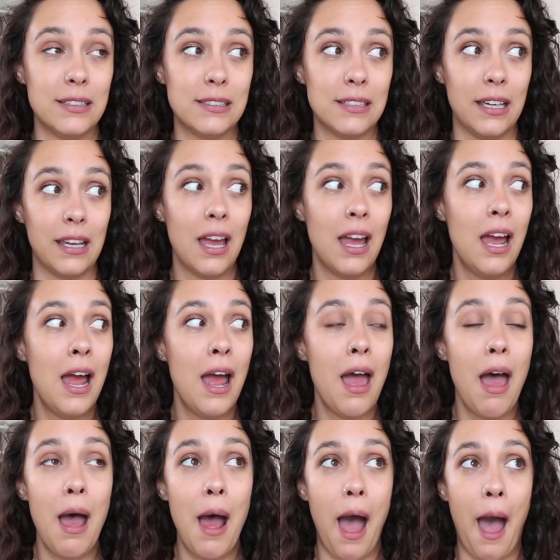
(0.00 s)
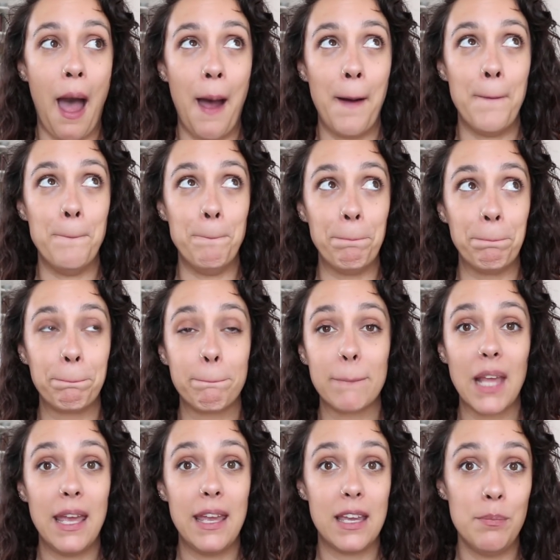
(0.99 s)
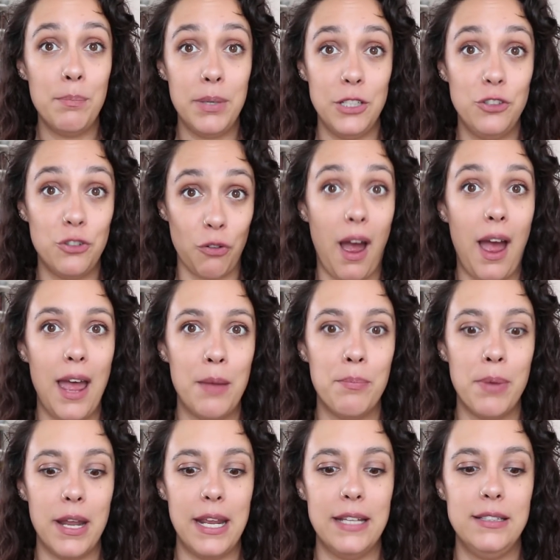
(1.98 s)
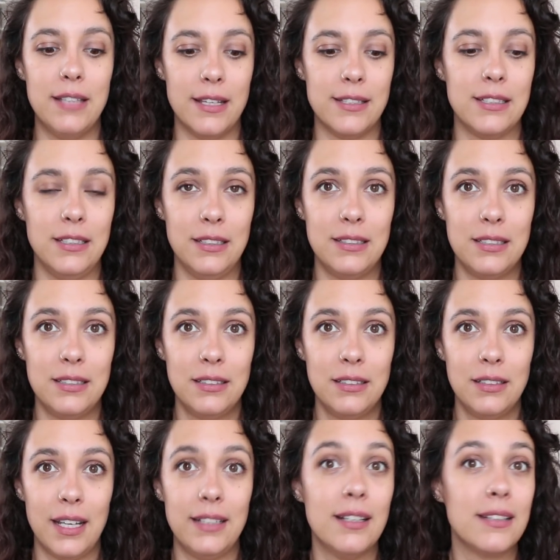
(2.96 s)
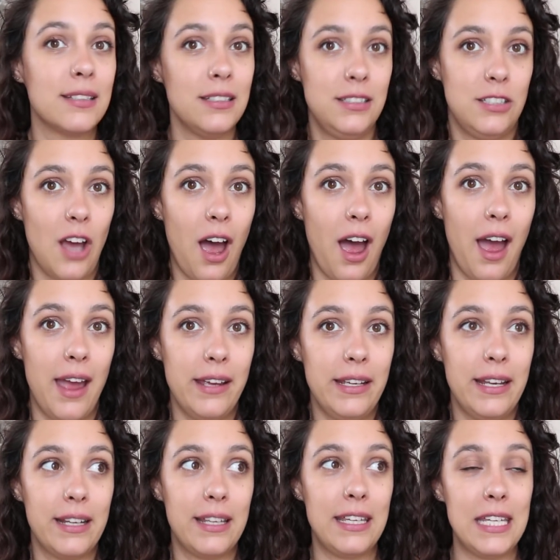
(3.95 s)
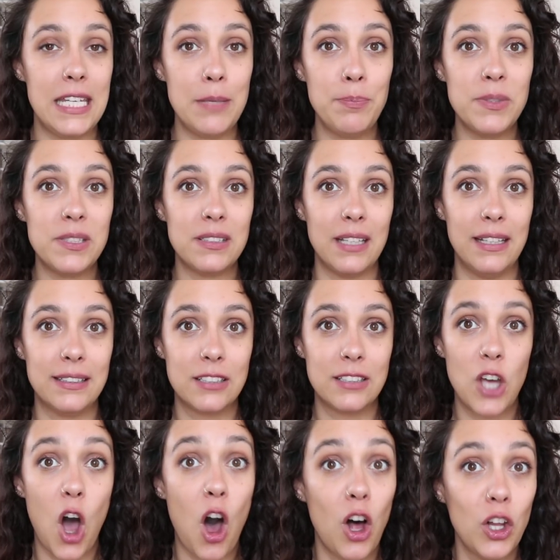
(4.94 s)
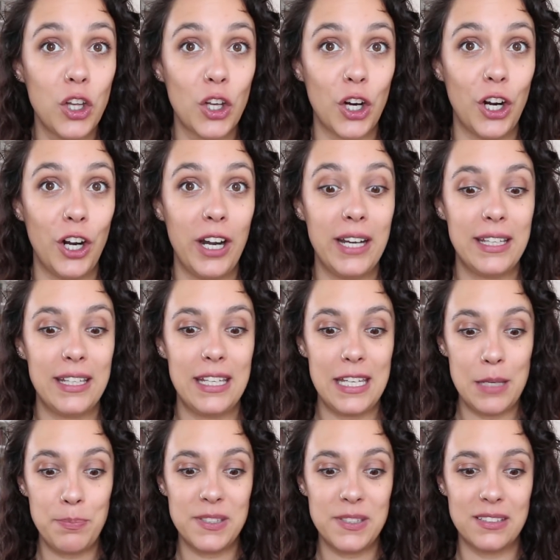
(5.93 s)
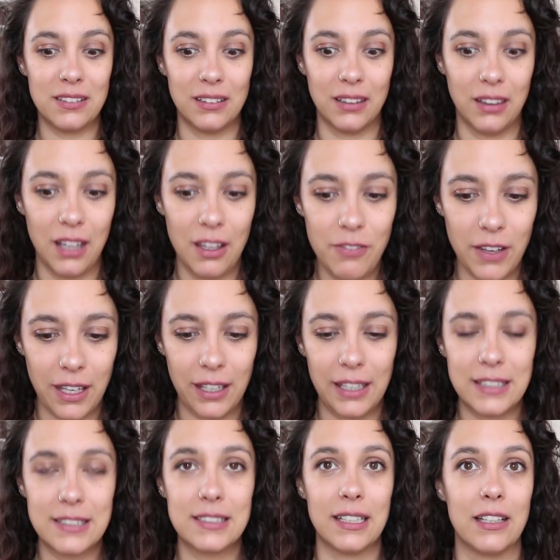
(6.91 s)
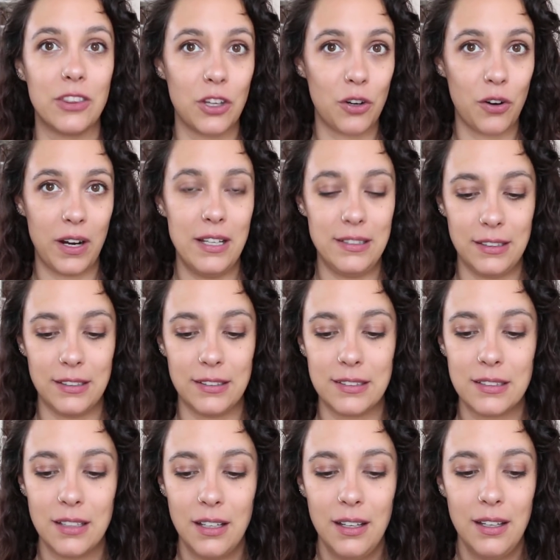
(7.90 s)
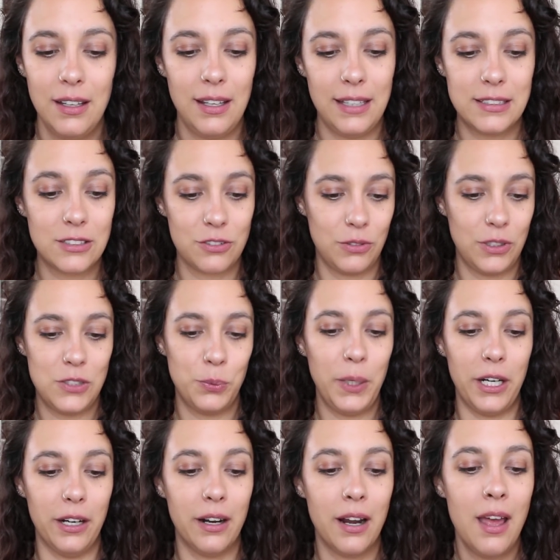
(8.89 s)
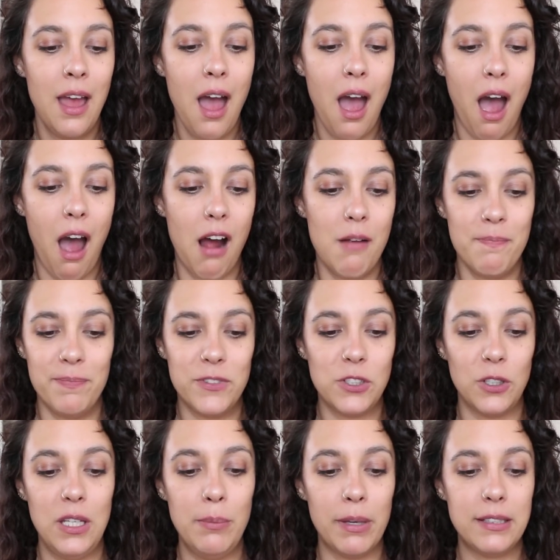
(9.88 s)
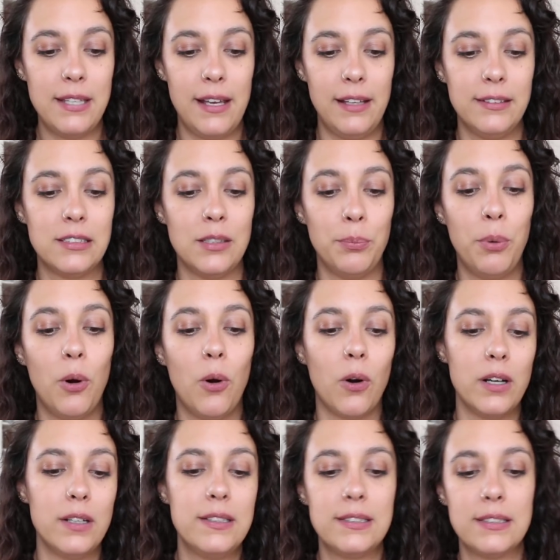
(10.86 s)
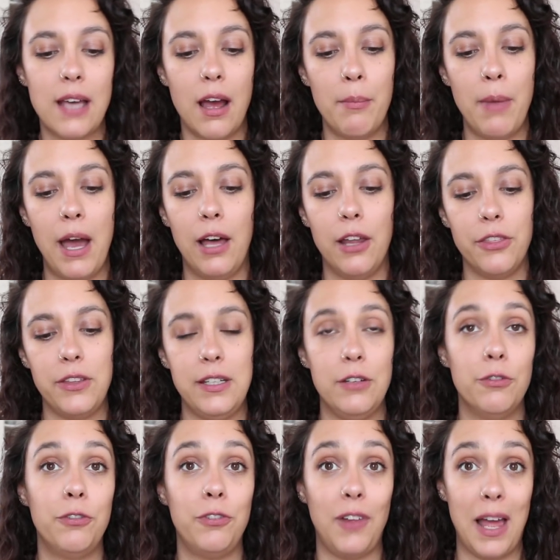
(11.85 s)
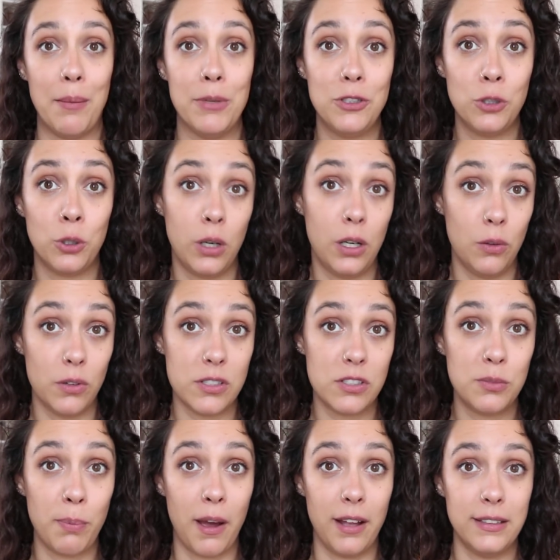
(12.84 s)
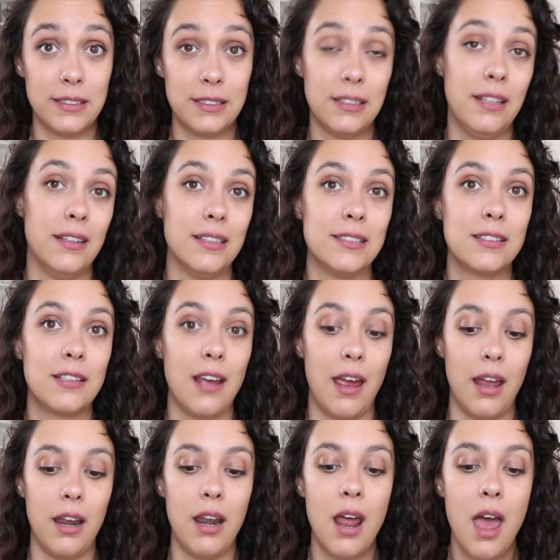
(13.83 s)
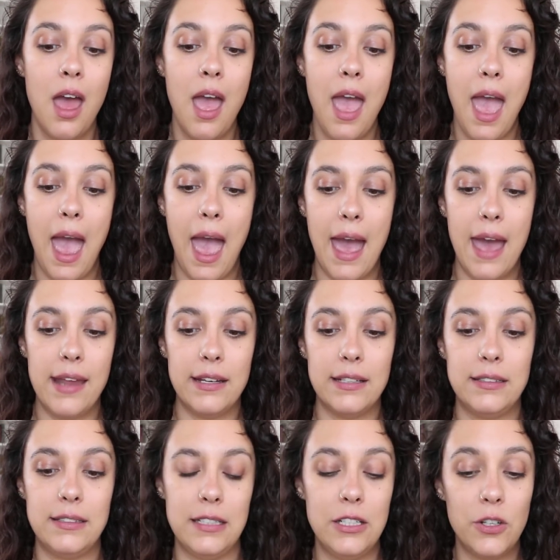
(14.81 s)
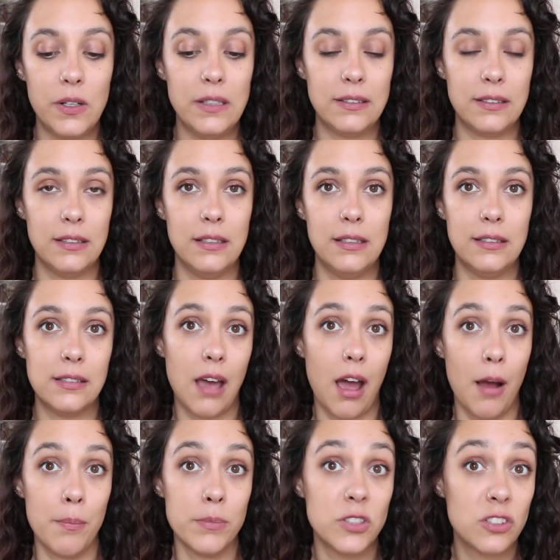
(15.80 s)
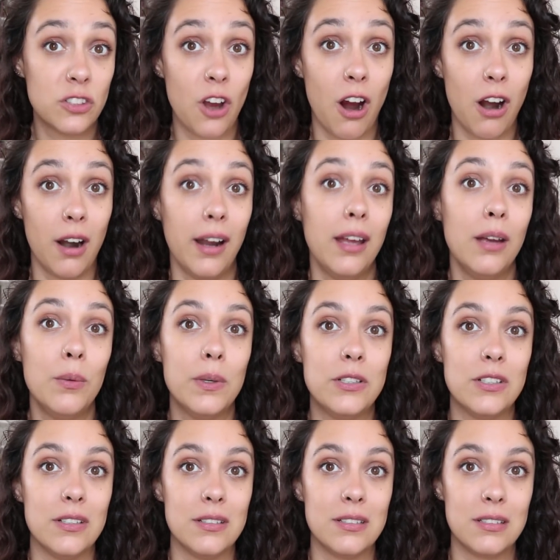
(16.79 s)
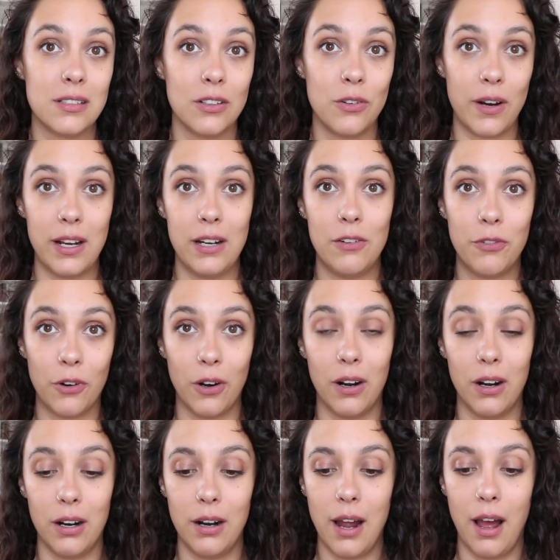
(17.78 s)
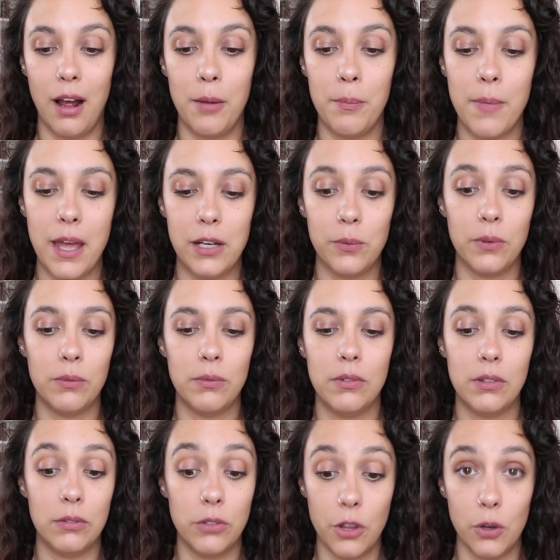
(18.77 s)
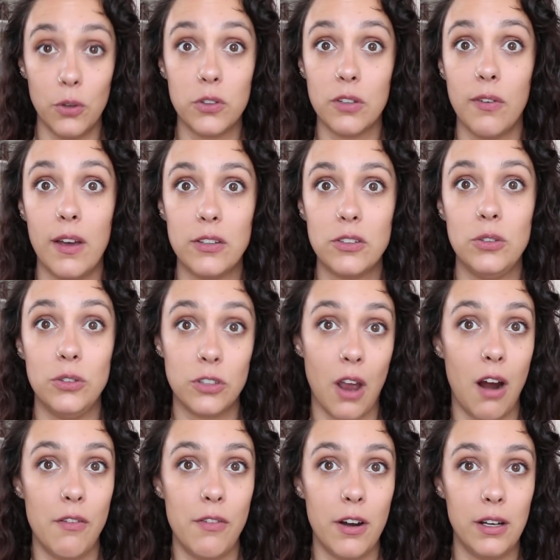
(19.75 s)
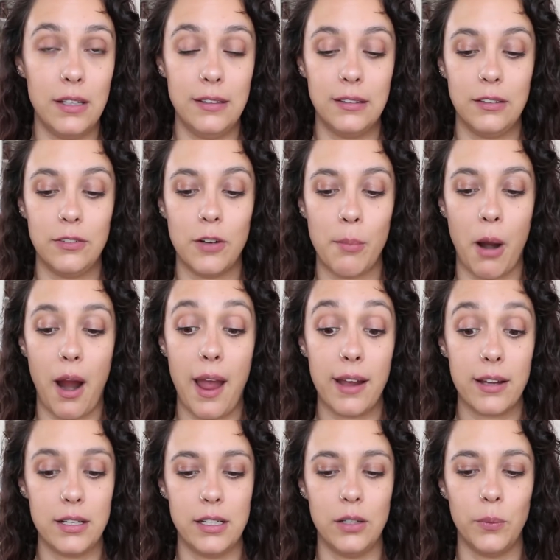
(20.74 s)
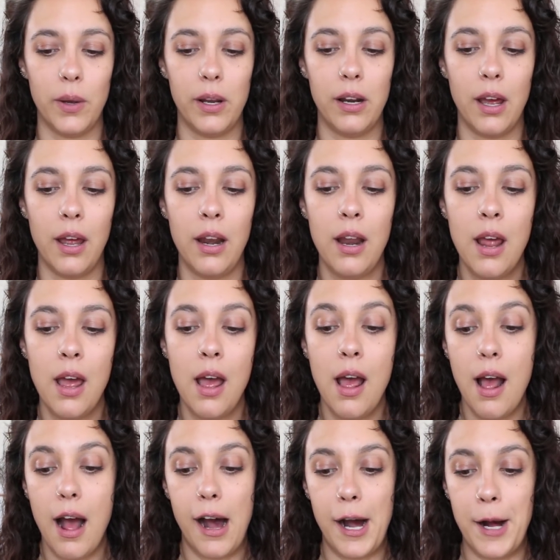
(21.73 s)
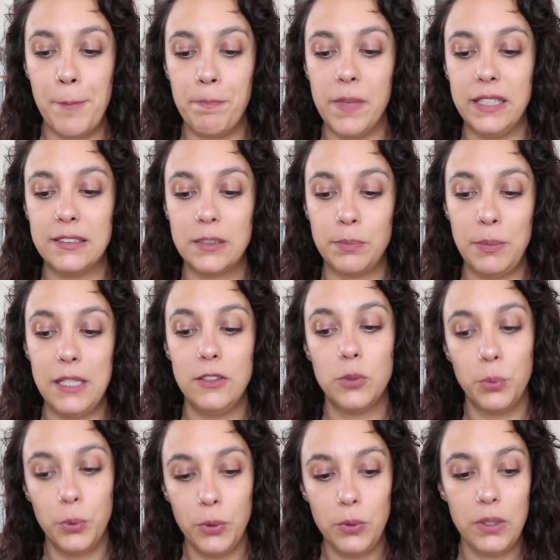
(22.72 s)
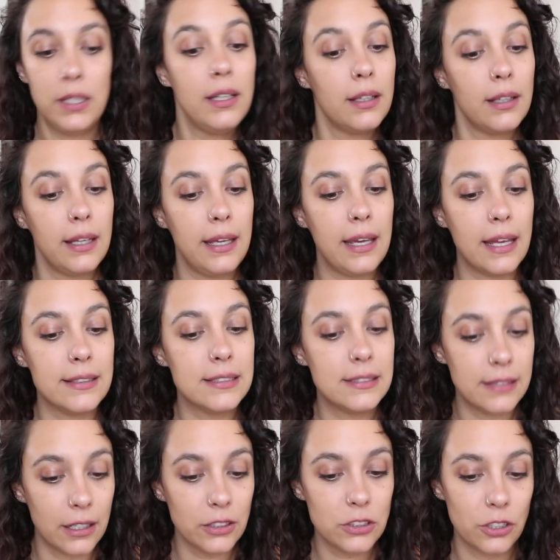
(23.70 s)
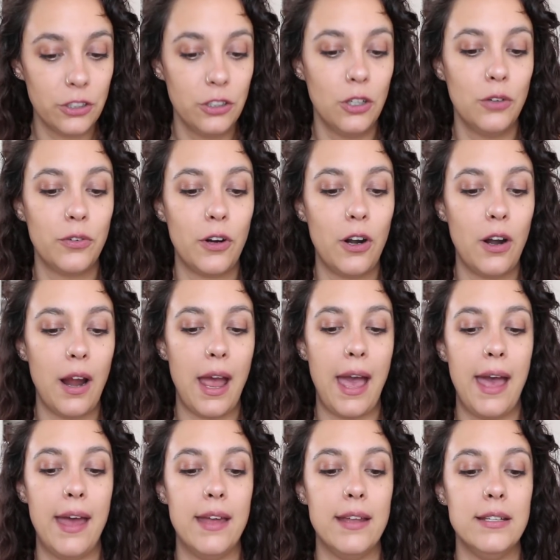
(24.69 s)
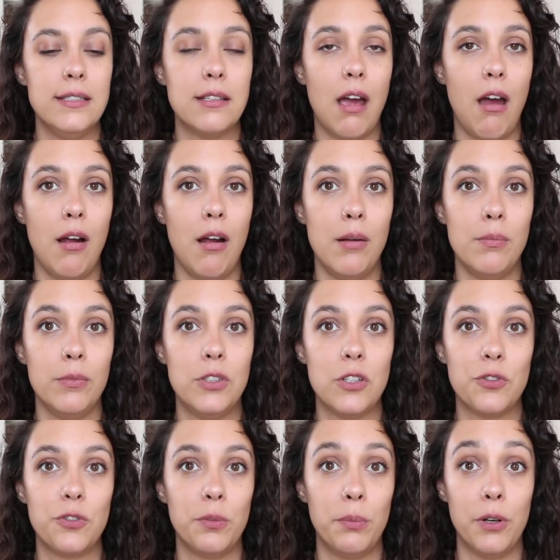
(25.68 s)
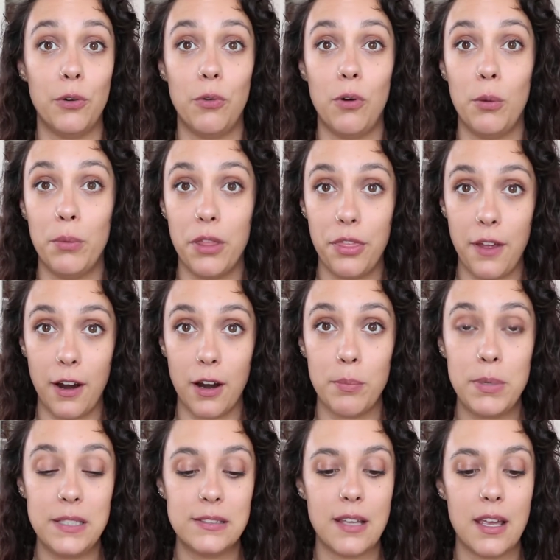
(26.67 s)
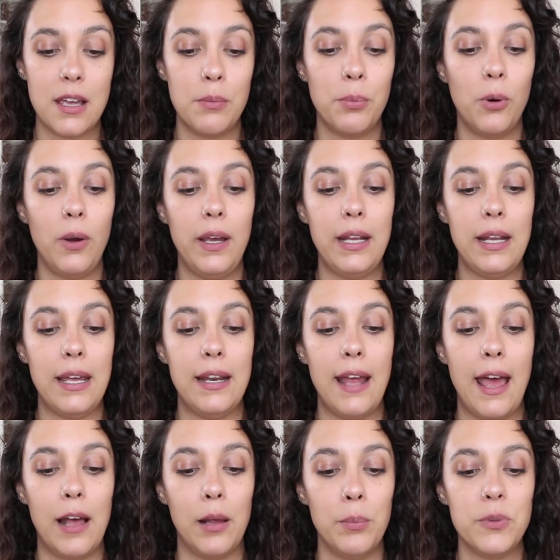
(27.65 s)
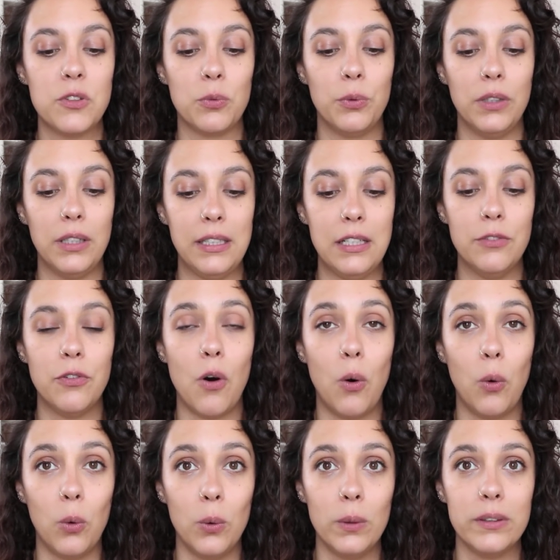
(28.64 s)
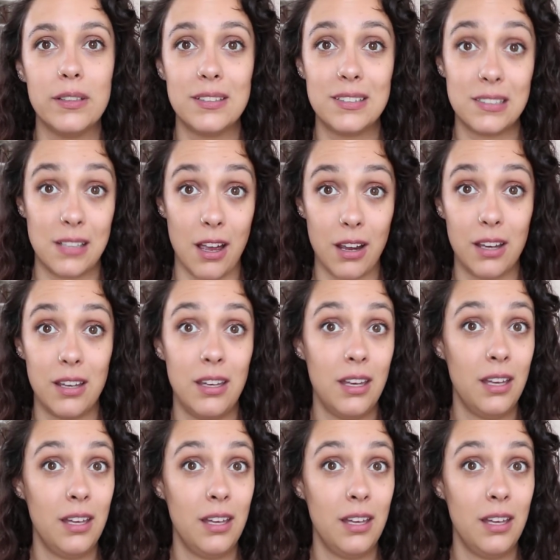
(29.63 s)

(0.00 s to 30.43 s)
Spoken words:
It's like, it can be dry, but it doesn't die. It keeps its color. It keeps living. It's like the craziest. It's weird. So Immortelle supports healthy inflammatory response in the skin, and it decreases scarring, which is great for those of us who scar very easily from our acne and whatnot. It speeds wound healing and cell turnover, and just from an aromatherapy standpoint, it helps relieve old, stuck